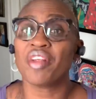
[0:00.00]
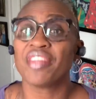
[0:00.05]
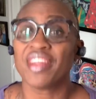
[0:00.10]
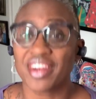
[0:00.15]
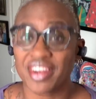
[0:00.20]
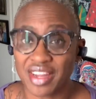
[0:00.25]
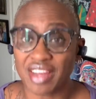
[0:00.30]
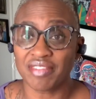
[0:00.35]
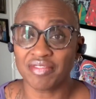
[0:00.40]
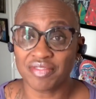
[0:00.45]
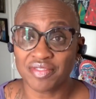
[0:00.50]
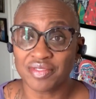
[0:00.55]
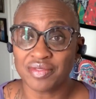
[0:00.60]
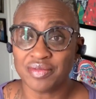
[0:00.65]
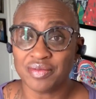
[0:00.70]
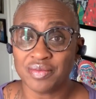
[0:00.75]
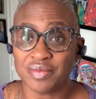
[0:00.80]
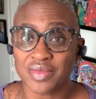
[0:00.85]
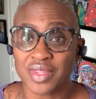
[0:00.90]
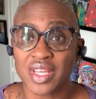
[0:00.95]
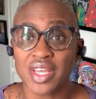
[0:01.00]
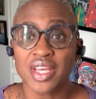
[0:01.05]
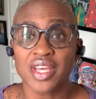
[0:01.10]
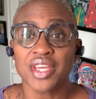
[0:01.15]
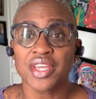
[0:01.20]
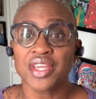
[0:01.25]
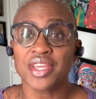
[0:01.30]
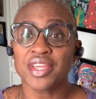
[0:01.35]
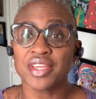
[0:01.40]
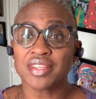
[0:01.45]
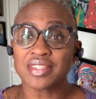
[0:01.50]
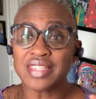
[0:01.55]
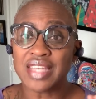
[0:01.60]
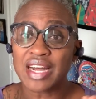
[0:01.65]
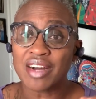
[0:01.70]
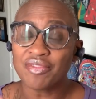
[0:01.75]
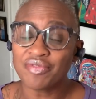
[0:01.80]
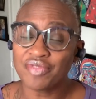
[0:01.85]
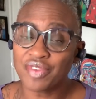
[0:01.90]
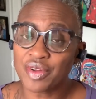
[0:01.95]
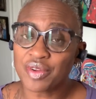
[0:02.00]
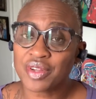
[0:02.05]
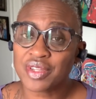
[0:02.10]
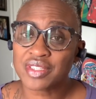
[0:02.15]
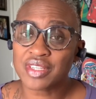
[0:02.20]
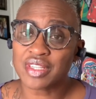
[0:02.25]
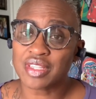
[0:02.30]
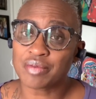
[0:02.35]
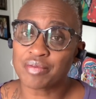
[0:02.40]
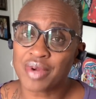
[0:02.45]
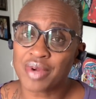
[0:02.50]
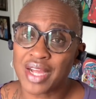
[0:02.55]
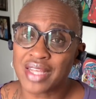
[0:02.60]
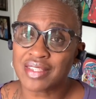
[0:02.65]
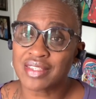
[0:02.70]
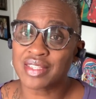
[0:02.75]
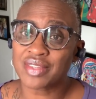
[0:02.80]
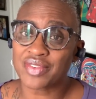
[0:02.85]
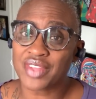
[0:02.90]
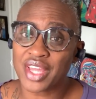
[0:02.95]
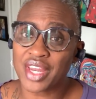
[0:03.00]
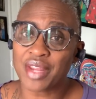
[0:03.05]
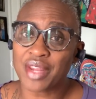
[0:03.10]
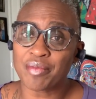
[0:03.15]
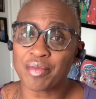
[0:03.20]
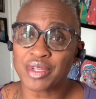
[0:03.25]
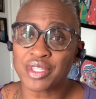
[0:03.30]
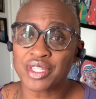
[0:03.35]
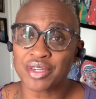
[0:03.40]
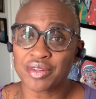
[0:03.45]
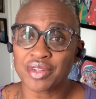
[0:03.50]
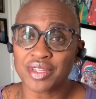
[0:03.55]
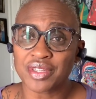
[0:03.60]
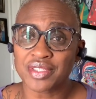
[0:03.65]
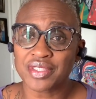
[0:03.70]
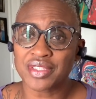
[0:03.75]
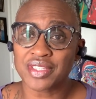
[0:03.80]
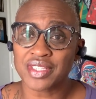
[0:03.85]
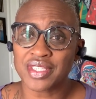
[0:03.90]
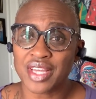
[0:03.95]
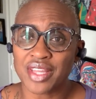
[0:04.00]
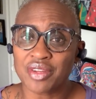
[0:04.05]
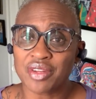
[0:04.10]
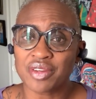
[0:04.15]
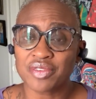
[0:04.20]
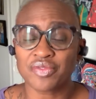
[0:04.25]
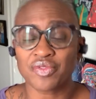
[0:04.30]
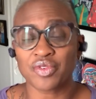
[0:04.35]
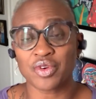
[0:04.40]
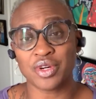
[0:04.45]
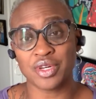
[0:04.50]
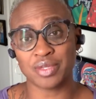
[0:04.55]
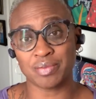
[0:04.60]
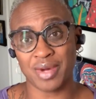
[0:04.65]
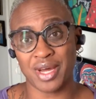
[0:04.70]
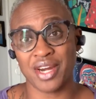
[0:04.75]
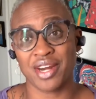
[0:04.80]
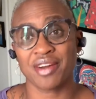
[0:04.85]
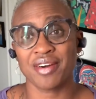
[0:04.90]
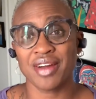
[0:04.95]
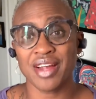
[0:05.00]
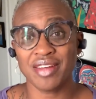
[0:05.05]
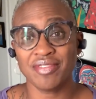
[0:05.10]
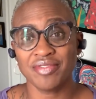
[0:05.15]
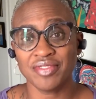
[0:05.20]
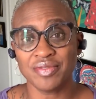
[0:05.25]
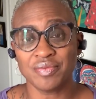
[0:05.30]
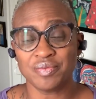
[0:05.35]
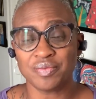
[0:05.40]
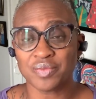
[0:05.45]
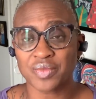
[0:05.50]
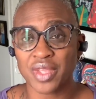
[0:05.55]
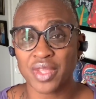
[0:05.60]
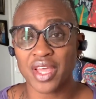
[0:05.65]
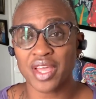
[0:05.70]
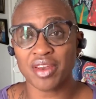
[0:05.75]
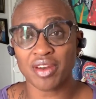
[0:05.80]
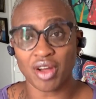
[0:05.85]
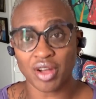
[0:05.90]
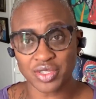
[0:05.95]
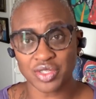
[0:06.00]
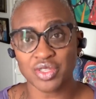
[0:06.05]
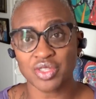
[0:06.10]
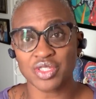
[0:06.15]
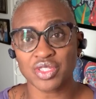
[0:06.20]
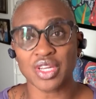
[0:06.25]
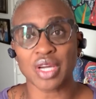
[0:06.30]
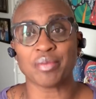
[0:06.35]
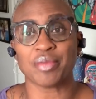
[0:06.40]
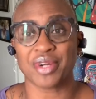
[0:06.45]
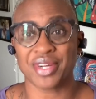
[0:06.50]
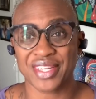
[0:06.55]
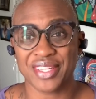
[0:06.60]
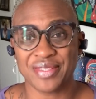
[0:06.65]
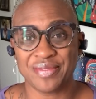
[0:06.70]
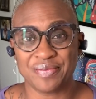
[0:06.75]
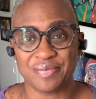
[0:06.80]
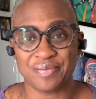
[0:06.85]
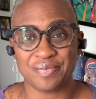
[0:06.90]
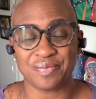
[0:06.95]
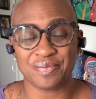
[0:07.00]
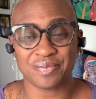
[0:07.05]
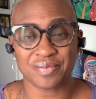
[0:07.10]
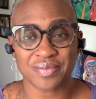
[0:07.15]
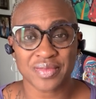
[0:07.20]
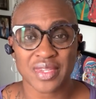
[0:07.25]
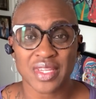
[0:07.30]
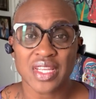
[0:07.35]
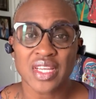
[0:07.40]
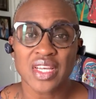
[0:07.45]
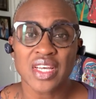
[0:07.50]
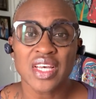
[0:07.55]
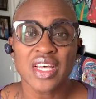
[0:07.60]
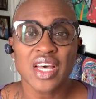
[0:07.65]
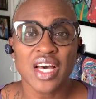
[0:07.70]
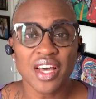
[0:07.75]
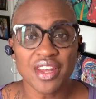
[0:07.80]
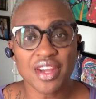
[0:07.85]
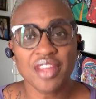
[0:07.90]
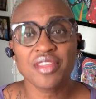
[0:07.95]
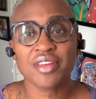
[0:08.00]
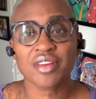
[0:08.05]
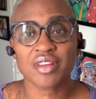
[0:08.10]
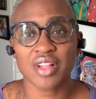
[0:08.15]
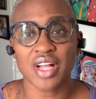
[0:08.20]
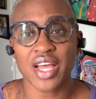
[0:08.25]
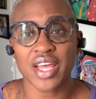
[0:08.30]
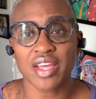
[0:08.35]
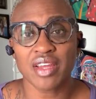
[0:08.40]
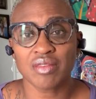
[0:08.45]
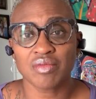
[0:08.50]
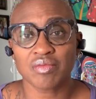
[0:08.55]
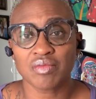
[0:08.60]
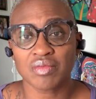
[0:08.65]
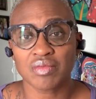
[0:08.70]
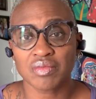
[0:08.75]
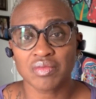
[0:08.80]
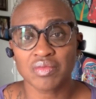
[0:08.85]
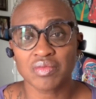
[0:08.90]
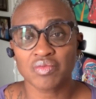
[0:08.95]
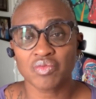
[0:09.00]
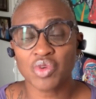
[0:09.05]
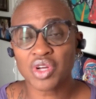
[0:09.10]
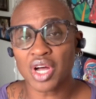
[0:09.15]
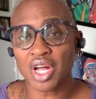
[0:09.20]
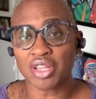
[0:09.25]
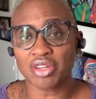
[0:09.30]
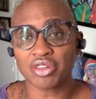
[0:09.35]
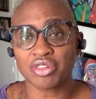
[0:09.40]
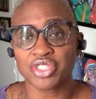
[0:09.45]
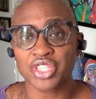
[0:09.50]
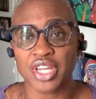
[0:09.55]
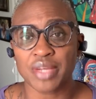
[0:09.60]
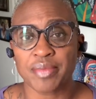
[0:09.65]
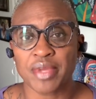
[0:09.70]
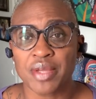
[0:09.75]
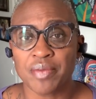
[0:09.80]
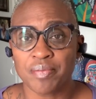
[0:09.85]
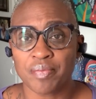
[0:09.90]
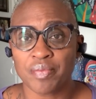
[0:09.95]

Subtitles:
than enough. He is now focused on the process of getting materials together for his monograph and also the job market. Another client, we'll call her Jamie.